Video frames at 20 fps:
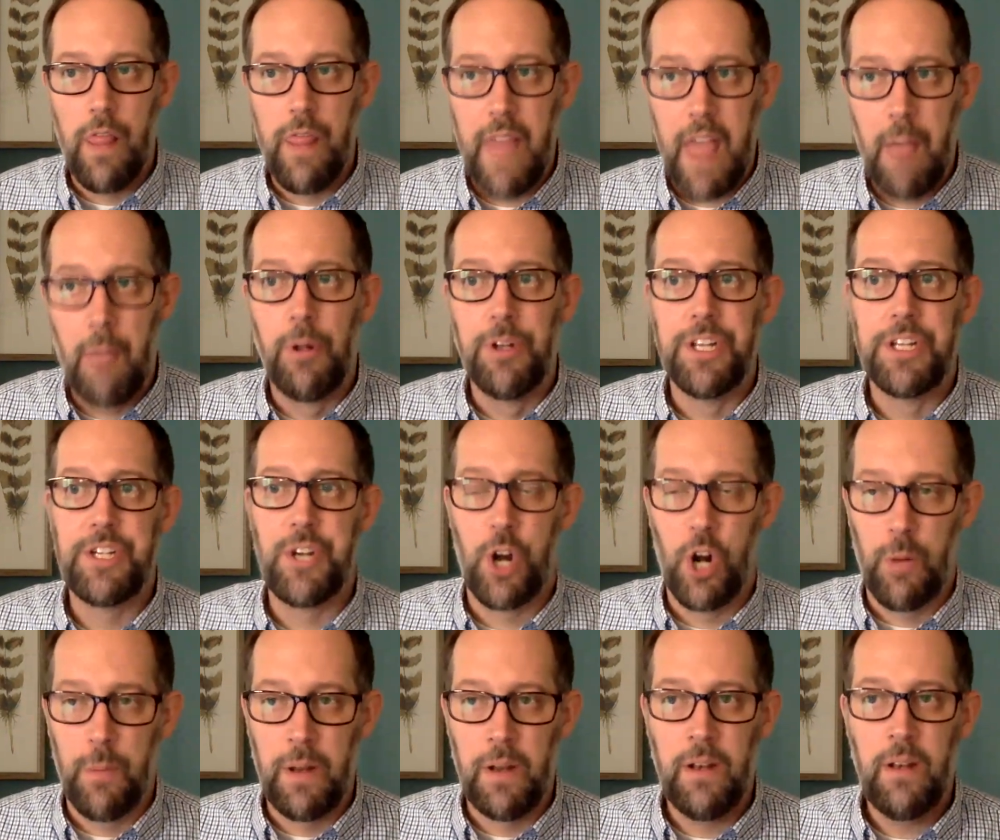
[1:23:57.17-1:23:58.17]
They will
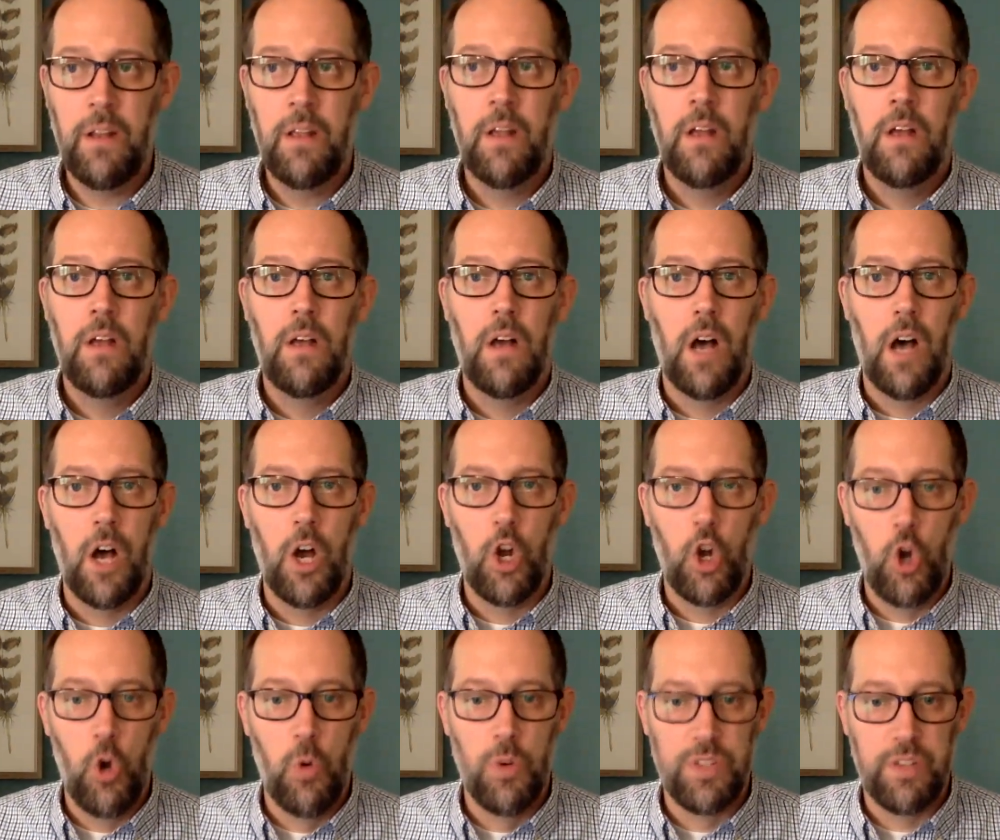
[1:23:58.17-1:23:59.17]
determine
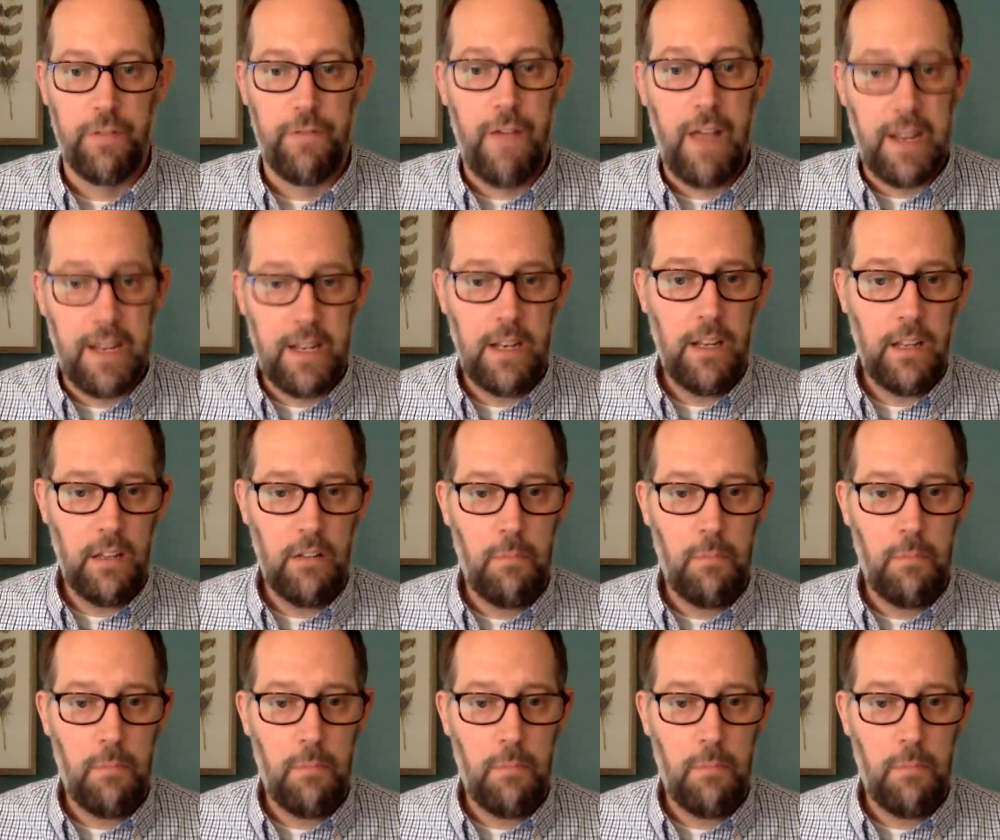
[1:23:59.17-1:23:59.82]
who was affected